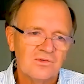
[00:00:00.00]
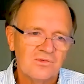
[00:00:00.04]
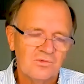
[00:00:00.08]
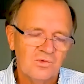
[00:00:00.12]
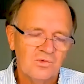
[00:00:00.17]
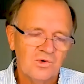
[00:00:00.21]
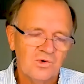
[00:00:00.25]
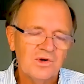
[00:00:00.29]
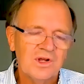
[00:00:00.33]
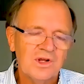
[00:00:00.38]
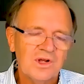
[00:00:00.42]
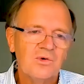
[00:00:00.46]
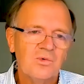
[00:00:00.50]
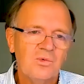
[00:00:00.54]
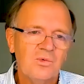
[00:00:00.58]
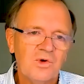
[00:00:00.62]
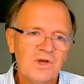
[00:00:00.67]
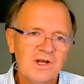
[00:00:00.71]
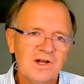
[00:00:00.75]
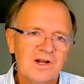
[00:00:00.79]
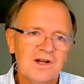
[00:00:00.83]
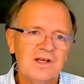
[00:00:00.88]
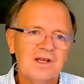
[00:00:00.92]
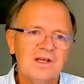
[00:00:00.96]
very
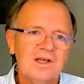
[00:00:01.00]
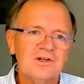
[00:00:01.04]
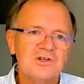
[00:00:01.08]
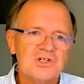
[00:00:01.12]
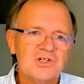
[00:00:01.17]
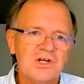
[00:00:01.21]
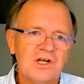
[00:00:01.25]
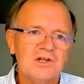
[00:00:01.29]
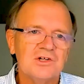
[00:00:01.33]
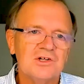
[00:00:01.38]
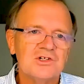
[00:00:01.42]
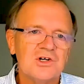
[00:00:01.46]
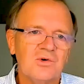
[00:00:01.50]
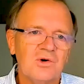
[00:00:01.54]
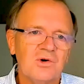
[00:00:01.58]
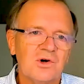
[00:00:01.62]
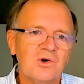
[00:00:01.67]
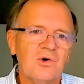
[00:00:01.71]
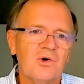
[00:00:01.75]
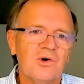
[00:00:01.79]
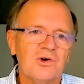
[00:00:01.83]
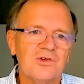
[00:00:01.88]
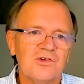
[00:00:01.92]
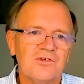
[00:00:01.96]
quickly change our
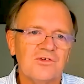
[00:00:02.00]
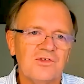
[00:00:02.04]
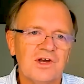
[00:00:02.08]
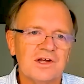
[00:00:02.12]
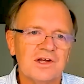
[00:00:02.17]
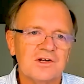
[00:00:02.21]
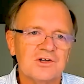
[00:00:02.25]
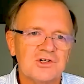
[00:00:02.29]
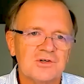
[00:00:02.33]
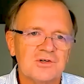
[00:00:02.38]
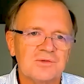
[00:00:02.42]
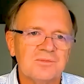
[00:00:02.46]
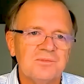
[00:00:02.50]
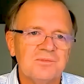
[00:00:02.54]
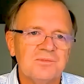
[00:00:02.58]
course of action.